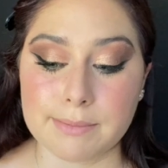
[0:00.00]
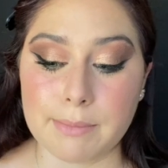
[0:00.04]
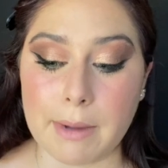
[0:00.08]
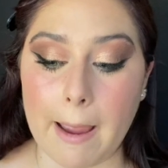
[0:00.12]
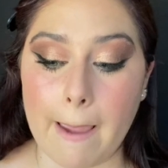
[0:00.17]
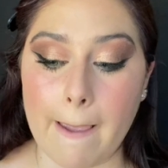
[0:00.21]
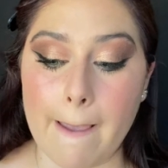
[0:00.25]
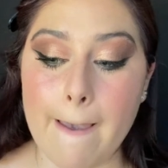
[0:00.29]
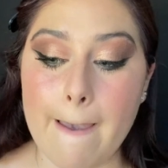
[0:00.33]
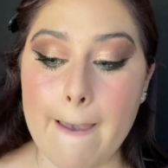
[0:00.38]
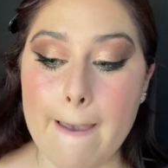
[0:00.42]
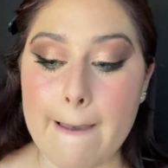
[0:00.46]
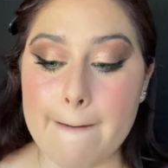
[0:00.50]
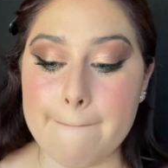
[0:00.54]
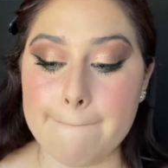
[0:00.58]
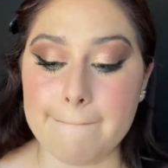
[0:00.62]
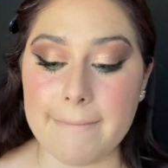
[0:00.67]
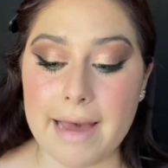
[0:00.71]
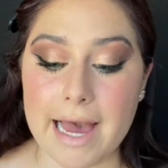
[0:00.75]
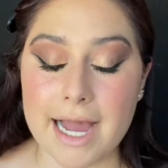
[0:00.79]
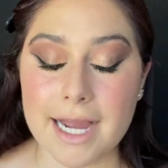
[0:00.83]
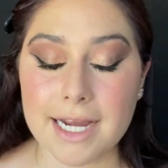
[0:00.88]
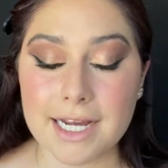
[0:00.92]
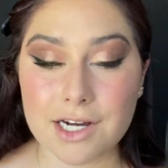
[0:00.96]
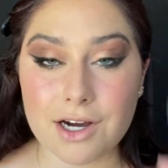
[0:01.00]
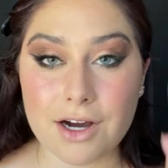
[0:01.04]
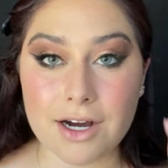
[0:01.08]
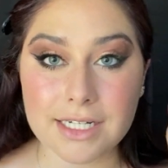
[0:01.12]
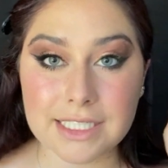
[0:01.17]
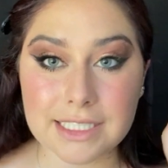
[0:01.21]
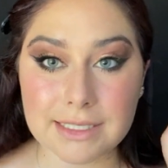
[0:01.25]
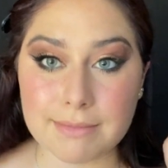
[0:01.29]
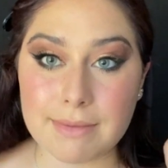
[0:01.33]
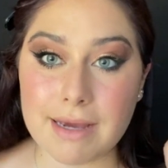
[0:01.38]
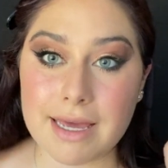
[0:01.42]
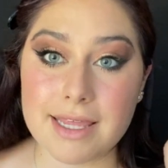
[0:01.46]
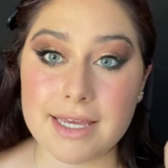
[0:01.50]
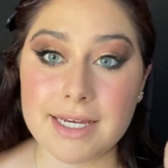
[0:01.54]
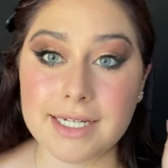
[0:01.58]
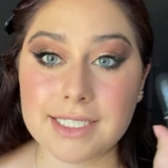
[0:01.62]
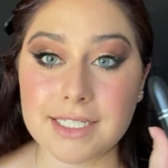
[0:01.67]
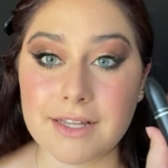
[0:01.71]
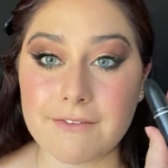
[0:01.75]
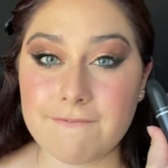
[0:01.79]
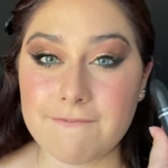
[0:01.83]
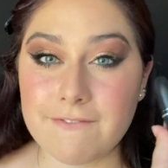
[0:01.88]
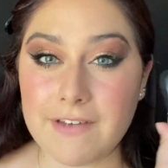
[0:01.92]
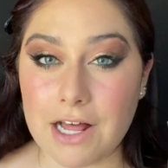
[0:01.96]
by MAC
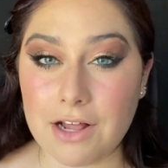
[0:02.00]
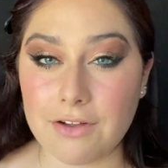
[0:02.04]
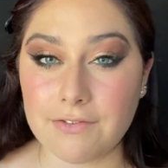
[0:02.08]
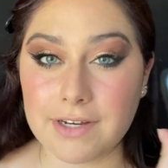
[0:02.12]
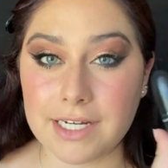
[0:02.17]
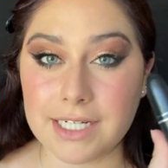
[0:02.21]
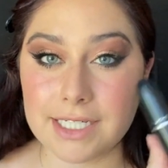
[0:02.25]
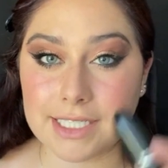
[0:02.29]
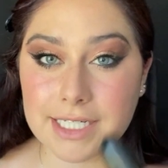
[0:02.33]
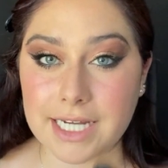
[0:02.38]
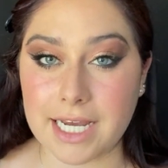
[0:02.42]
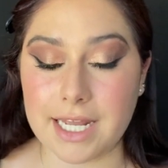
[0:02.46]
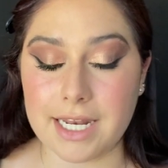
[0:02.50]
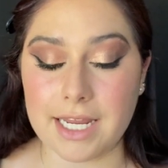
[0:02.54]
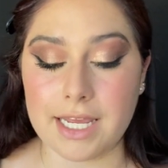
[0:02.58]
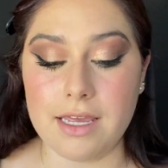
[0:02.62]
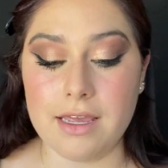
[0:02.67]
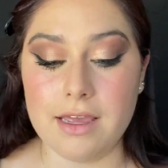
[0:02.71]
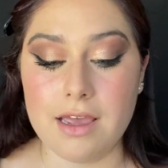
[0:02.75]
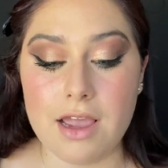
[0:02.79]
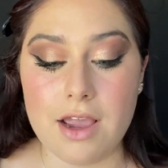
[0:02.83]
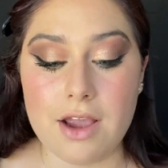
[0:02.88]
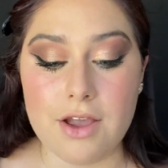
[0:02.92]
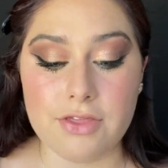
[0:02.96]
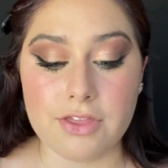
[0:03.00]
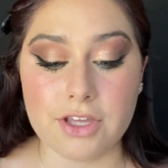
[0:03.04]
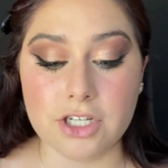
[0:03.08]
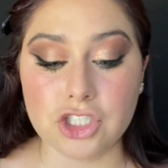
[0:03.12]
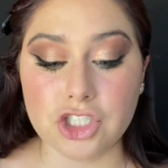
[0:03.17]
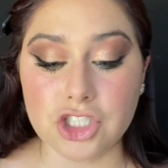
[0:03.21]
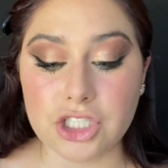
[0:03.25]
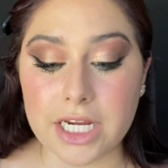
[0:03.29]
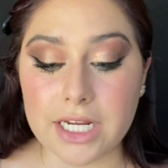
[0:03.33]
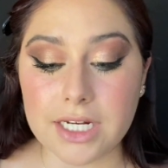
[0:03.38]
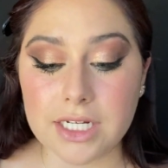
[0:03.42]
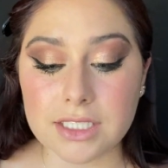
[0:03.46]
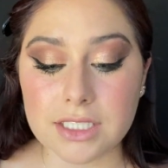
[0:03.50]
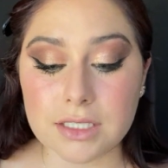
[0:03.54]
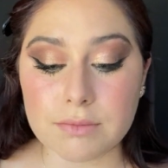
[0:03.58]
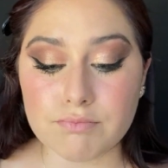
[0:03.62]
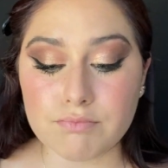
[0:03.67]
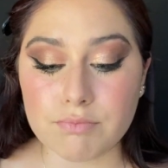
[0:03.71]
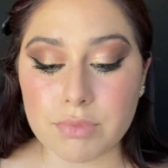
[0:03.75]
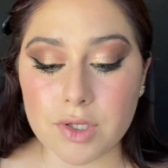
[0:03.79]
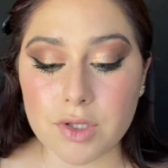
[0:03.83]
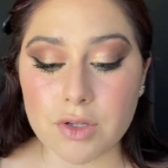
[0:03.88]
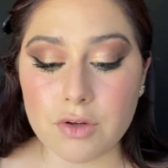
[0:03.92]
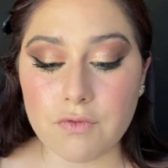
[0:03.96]
Cosmetics Velvet Teddy. This shade is a
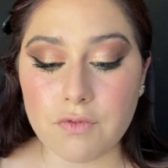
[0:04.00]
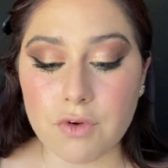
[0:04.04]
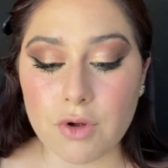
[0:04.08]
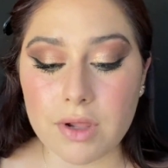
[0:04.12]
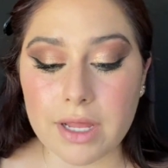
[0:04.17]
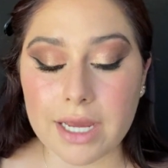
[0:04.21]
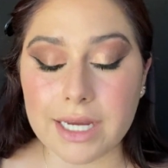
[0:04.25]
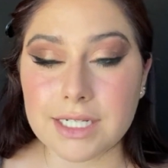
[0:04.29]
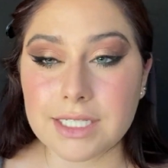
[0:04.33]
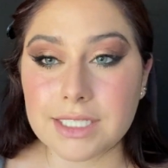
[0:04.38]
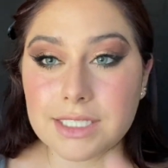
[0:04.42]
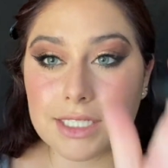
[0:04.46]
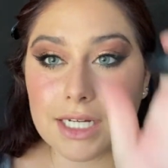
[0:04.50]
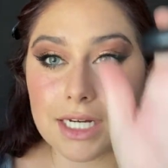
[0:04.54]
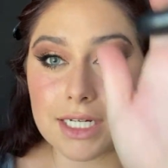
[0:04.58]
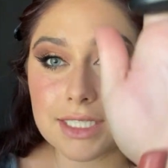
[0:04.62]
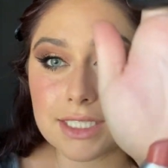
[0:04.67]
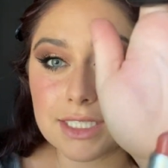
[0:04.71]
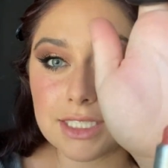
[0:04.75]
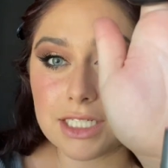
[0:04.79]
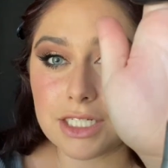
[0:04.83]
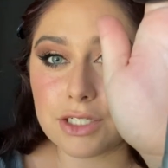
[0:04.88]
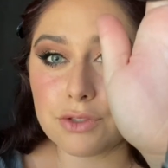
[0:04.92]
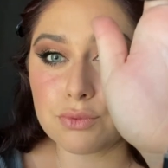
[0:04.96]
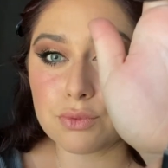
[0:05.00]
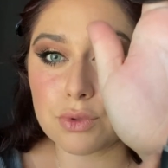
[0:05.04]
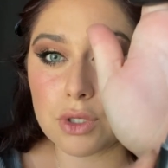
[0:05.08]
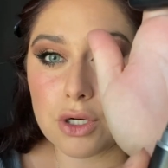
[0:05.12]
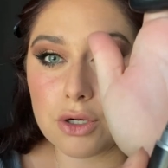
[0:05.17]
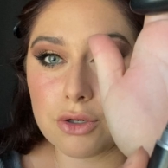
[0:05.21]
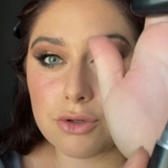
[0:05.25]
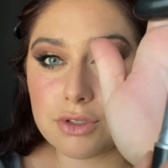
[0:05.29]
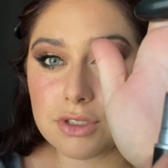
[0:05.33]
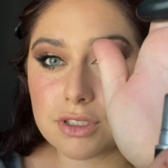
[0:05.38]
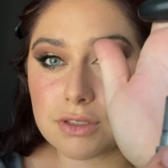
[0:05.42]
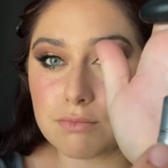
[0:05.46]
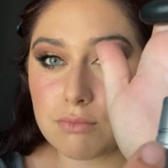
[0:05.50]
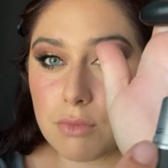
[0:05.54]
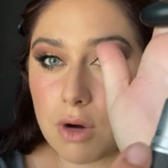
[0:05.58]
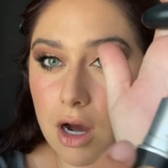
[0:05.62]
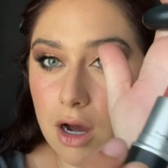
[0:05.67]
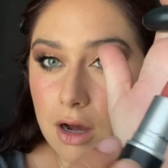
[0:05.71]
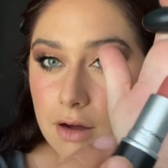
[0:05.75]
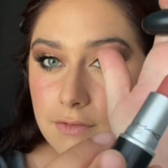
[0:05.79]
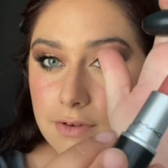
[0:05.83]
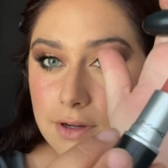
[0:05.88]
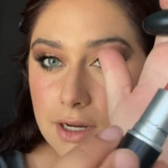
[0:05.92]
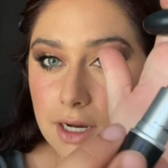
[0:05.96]
beautiful, like, dusty rose
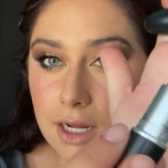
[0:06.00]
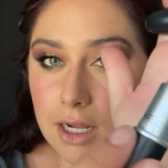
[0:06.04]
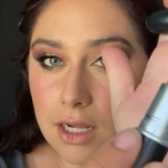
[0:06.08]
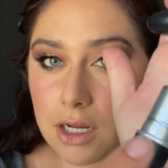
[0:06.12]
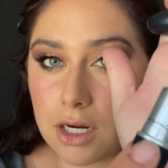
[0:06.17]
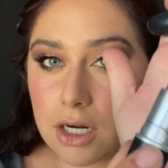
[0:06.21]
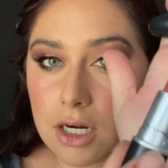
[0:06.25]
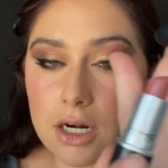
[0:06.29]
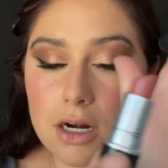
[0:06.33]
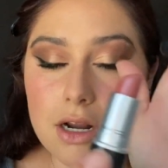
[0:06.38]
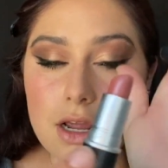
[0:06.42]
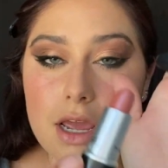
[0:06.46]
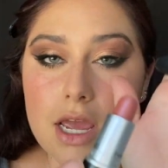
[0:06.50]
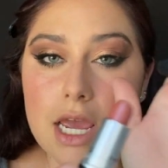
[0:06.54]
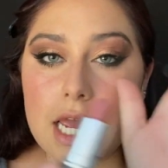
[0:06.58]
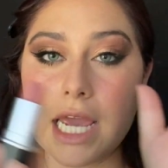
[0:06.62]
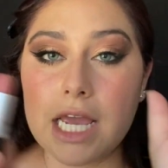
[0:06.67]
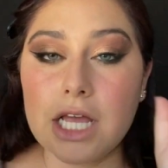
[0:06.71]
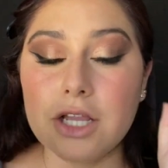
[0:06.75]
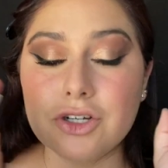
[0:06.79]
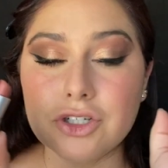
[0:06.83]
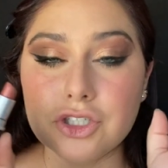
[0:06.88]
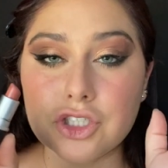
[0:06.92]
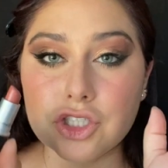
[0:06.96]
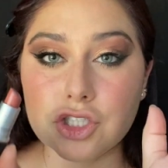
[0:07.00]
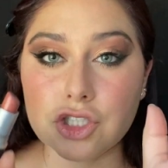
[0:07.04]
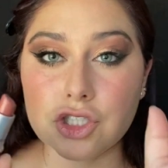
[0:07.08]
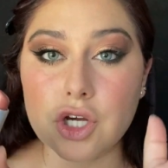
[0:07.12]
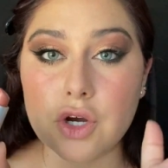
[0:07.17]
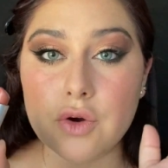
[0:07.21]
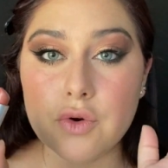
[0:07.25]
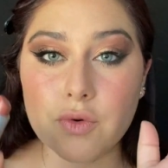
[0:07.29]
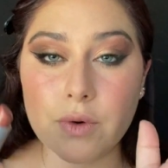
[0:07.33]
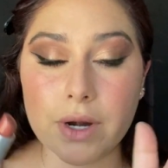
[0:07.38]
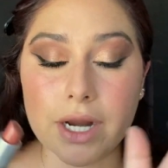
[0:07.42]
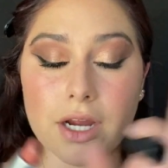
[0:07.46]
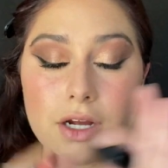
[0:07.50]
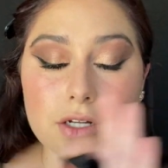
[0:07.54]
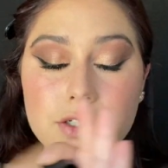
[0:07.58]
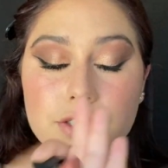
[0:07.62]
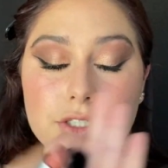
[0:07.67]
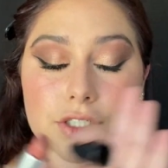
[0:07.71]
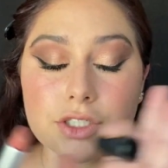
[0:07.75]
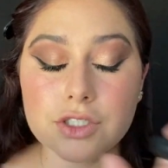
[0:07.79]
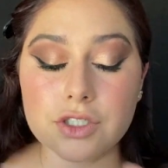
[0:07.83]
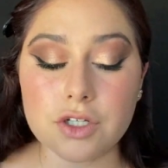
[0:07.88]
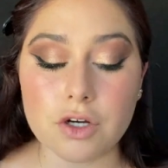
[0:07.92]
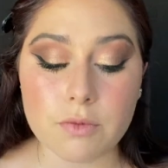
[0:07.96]
mauve color. It looks so great on
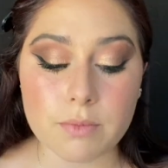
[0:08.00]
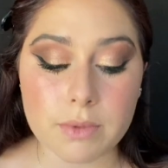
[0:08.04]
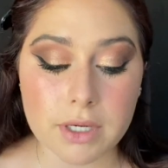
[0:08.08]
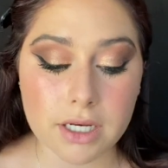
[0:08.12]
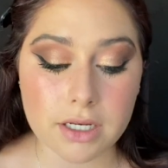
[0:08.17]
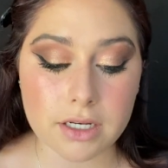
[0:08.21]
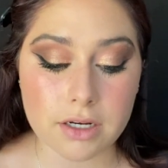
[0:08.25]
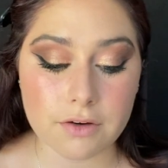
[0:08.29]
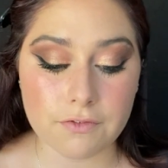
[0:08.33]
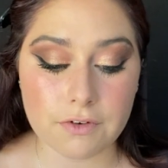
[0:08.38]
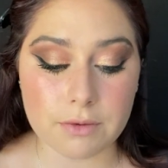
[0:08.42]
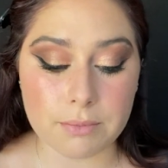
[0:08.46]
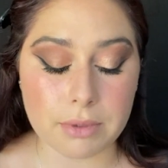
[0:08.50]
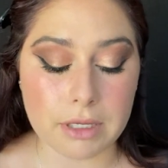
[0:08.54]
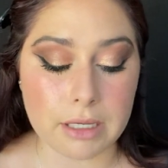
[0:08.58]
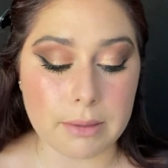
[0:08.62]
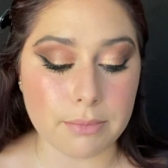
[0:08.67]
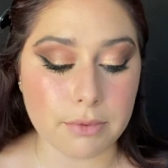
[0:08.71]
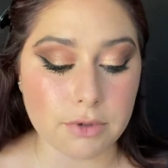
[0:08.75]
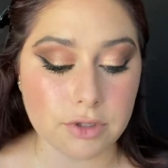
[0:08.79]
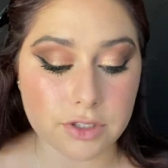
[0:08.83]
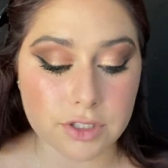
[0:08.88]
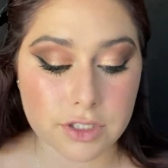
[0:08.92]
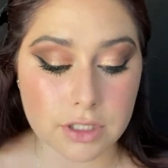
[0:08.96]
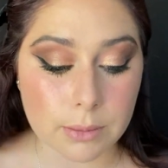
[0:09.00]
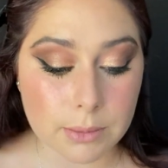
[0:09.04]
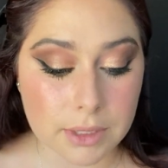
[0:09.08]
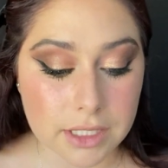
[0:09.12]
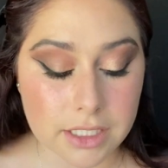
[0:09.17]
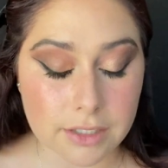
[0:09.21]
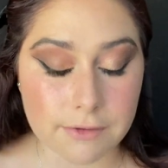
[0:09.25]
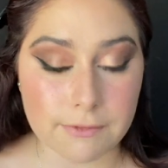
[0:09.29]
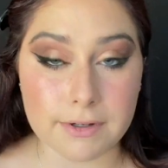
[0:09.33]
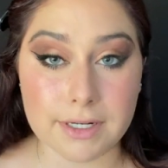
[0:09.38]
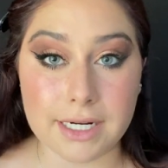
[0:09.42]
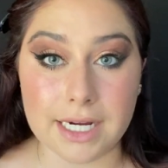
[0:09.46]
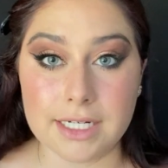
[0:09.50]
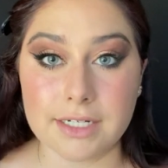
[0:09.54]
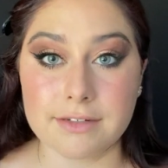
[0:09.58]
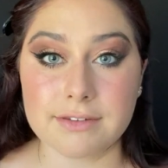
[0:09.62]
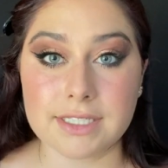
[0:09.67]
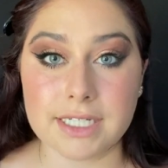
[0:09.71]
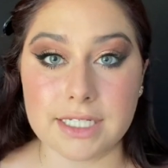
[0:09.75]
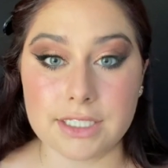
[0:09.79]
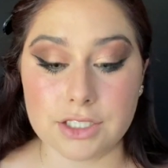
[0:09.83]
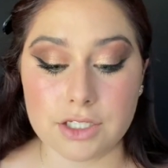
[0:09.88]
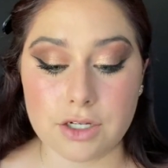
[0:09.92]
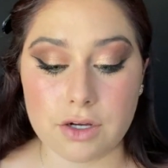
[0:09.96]
so many different people, so many different kinds of
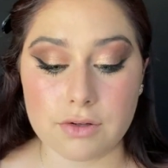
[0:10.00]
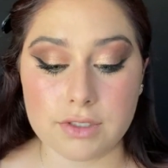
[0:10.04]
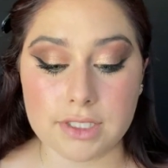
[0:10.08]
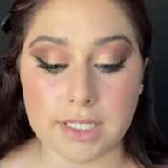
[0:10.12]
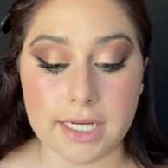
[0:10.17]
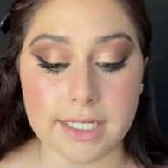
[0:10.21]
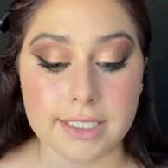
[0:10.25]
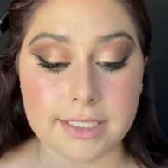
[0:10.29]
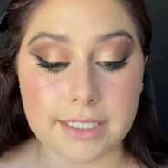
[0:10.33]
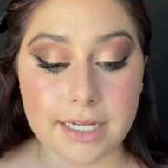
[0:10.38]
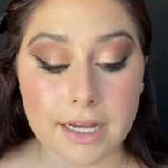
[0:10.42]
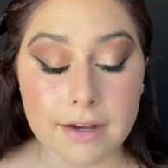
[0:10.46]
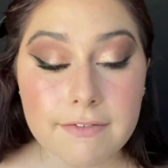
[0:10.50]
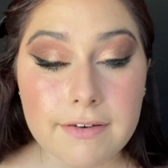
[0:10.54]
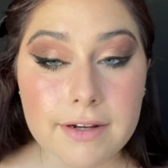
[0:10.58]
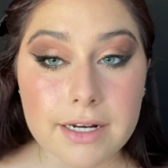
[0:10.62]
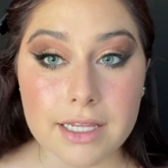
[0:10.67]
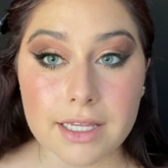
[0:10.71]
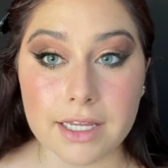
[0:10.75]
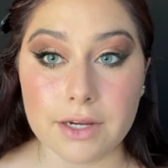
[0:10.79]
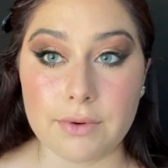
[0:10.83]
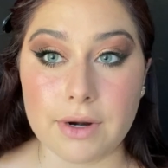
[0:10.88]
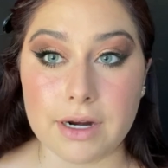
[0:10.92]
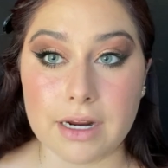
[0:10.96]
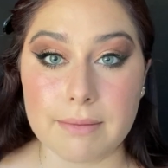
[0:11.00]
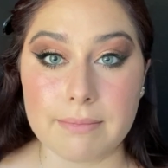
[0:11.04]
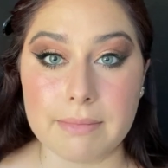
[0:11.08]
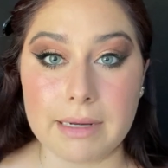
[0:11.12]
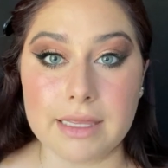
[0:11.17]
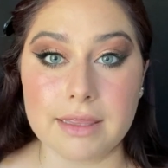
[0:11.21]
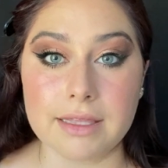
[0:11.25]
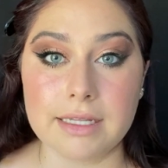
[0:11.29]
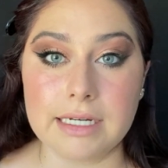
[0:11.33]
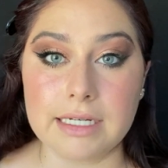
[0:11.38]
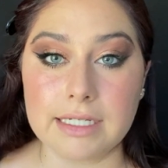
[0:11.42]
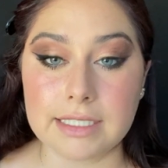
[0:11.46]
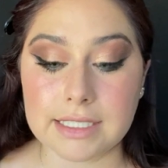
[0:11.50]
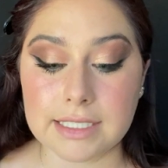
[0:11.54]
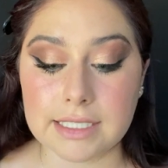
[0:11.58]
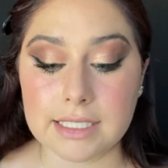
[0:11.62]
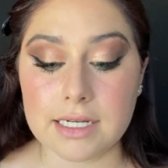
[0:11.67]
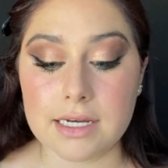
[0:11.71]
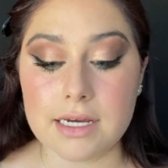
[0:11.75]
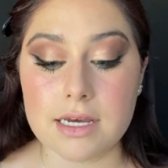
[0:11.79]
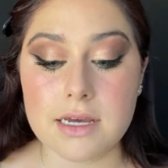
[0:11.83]
skin tones. I definitely recommend this.